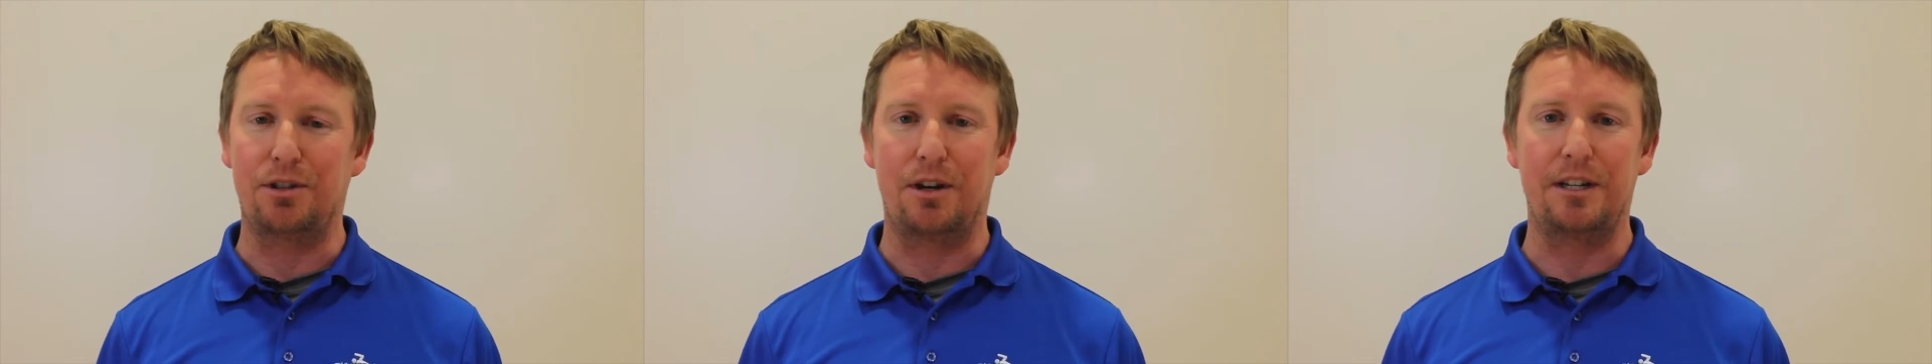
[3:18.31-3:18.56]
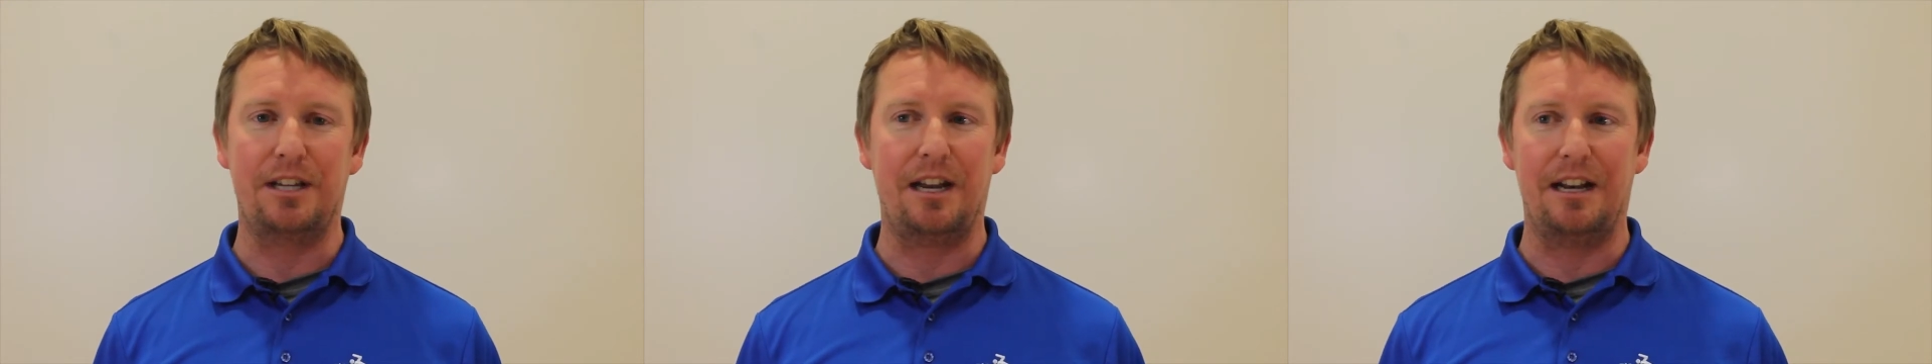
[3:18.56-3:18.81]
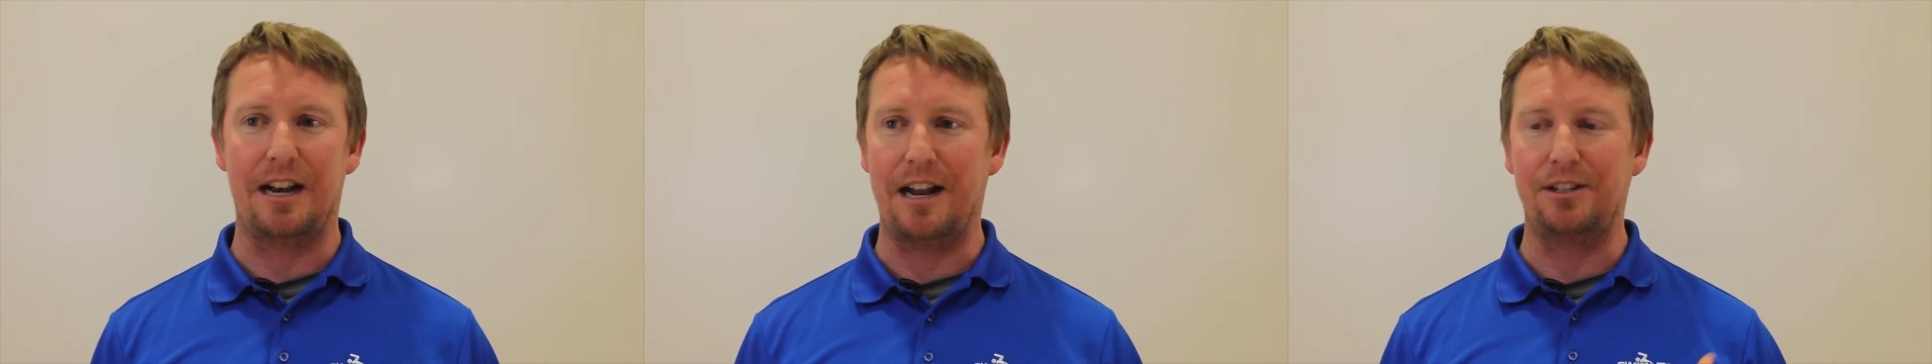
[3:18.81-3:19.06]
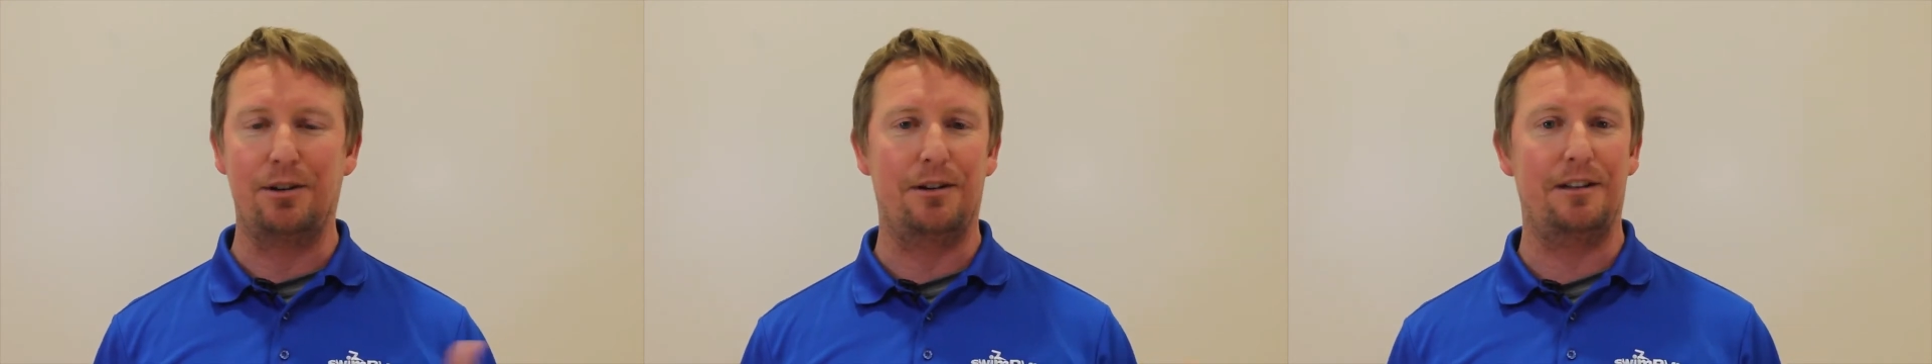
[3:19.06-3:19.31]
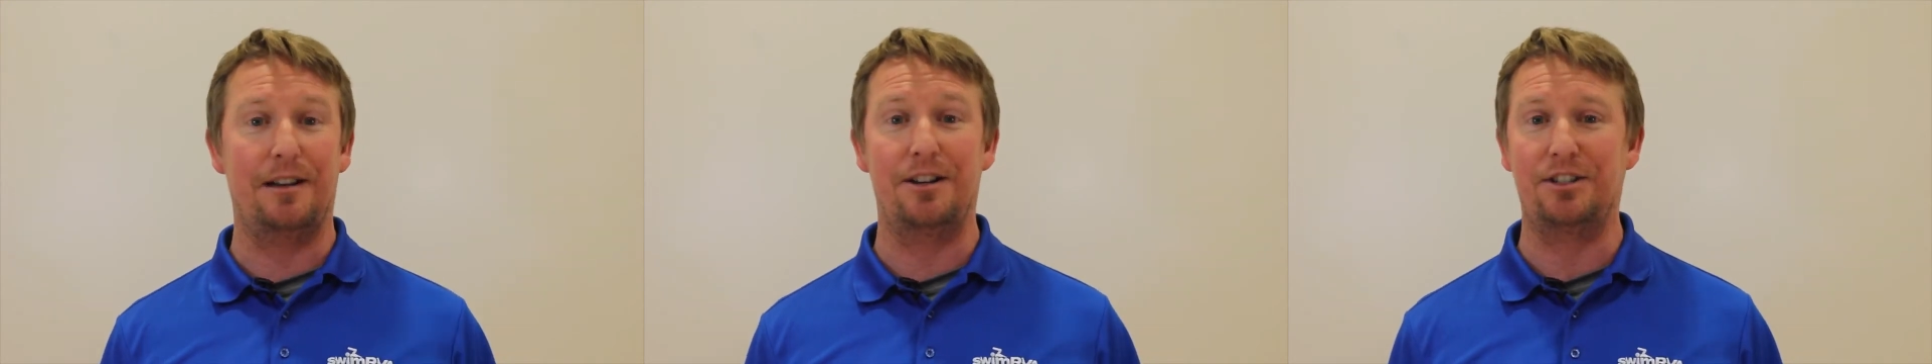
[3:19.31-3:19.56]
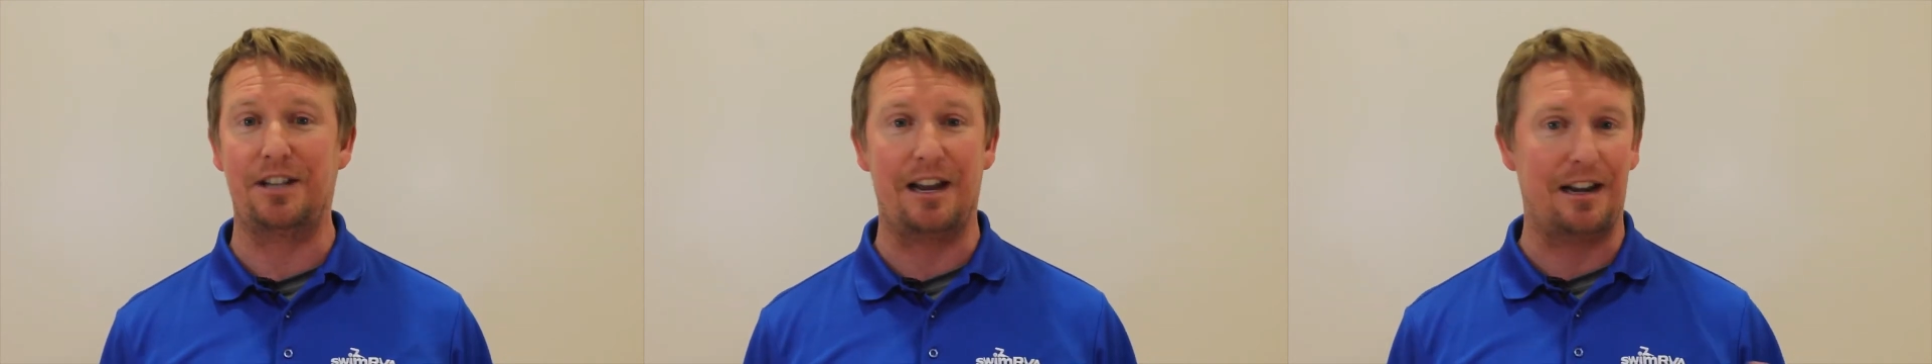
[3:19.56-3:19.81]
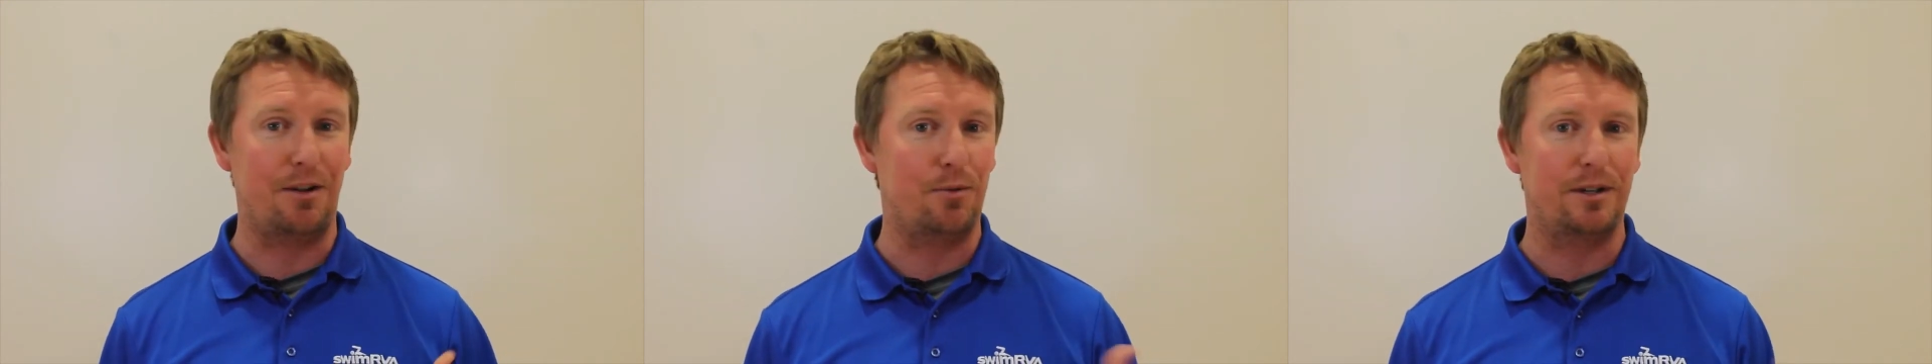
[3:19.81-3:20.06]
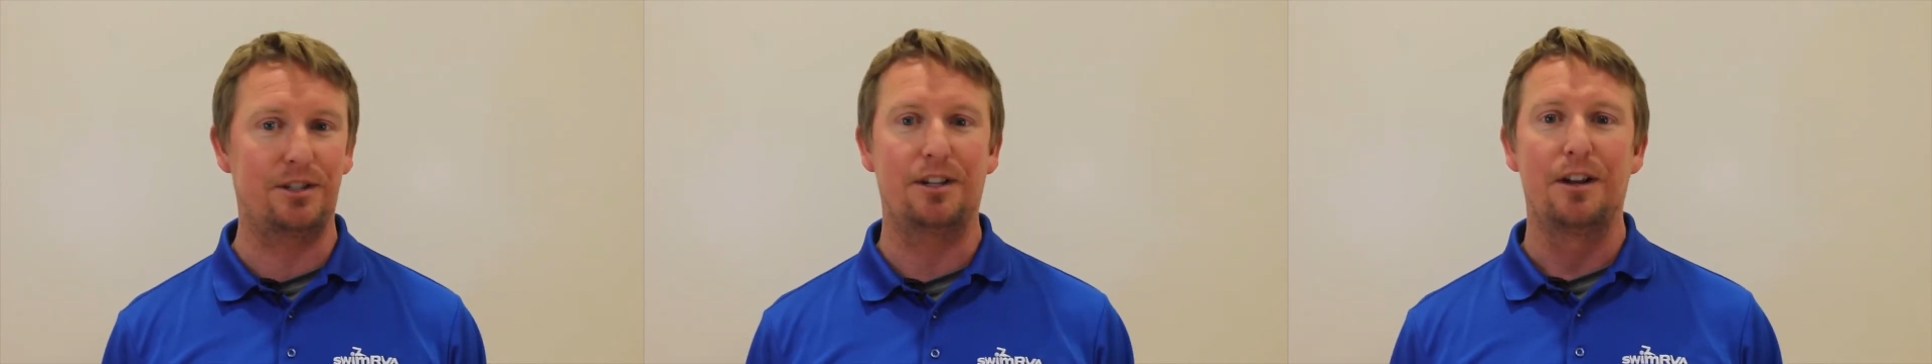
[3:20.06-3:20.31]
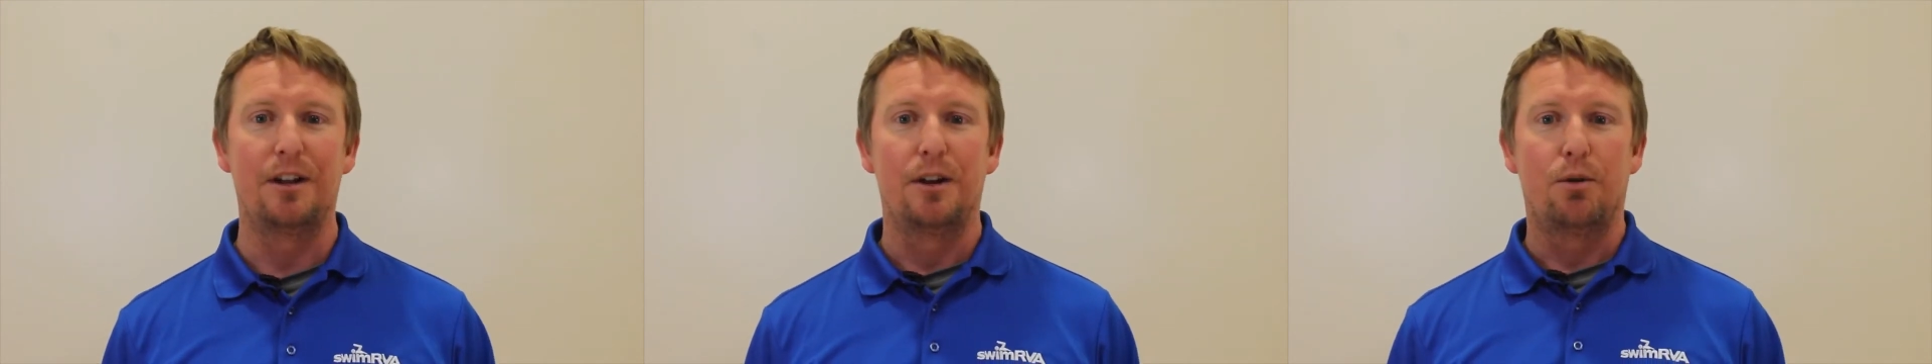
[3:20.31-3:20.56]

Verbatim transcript: 13, and I totally understand. He was